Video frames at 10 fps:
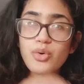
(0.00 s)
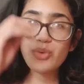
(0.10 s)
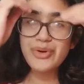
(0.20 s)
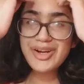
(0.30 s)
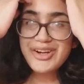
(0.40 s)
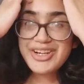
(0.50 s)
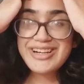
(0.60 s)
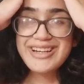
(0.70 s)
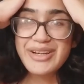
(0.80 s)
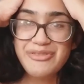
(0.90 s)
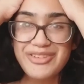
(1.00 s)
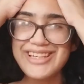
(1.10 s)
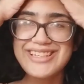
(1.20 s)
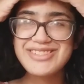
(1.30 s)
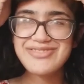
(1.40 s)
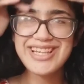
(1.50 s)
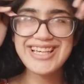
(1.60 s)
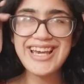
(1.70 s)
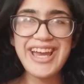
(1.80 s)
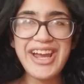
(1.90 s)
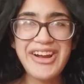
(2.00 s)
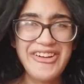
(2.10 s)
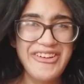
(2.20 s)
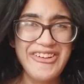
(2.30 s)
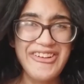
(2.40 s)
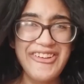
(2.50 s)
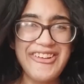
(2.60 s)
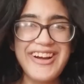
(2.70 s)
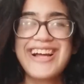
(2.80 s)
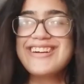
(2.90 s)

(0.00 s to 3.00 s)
we're gonna bleach my hair